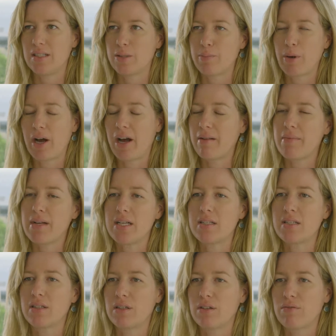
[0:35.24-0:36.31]
inspired me
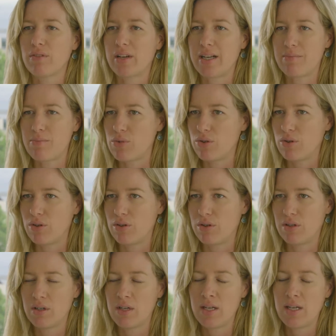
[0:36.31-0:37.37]
to read
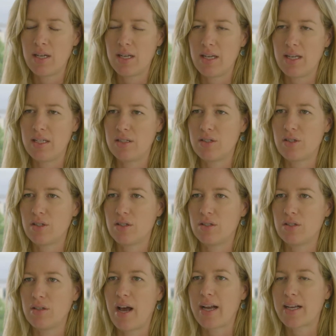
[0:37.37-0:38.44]
more
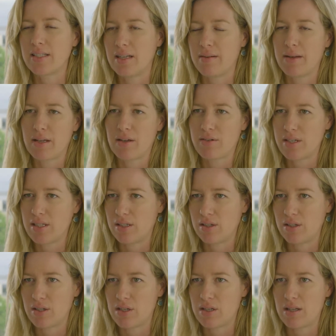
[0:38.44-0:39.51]
into academic
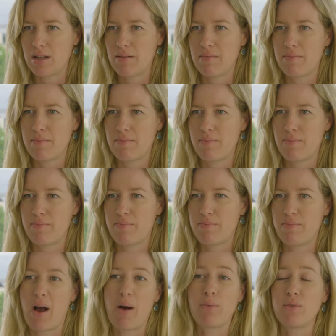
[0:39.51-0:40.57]
research that
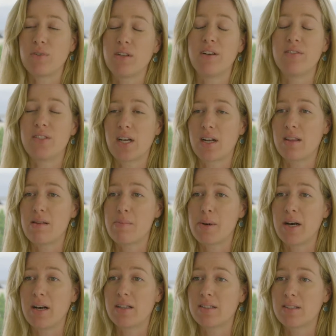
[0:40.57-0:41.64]
I wouldn't have done in the
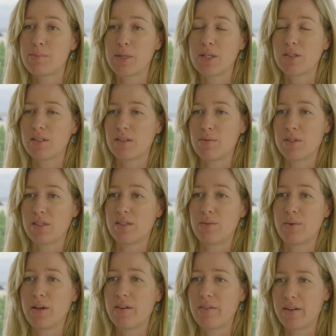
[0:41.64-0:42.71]
past because I wasn't
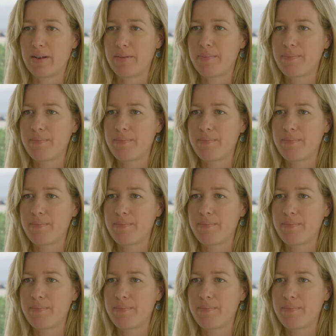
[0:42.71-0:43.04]
aware of it.